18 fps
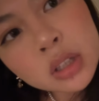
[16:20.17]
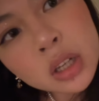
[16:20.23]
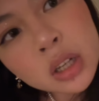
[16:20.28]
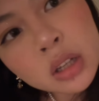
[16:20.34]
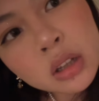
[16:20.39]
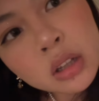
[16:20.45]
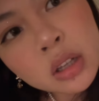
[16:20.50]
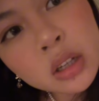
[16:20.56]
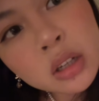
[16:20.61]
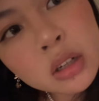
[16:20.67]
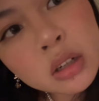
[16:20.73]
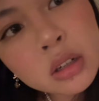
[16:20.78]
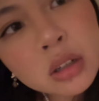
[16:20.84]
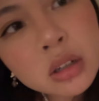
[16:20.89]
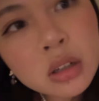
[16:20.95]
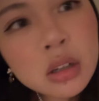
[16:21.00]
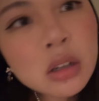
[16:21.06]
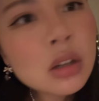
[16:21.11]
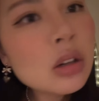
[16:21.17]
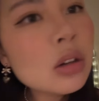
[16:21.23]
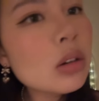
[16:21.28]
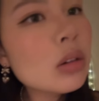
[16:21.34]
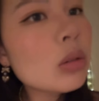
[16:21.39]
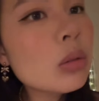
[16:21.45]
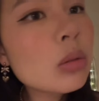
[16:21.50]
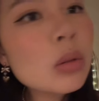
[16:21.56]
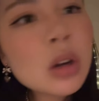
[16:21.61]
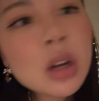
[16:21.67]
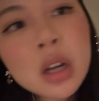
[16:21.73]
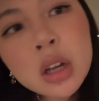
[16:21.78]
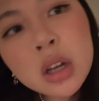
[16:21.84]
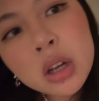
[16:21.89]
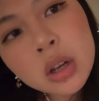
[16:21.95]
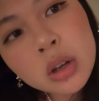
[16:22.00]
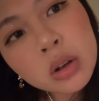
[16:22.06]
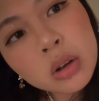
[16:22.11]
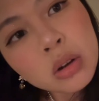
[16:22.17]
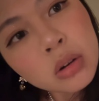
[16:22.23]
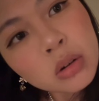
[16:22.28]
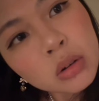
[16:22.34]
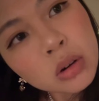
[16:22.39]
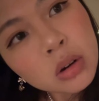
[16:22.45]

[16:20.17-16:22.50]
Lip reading: highlight. Wow.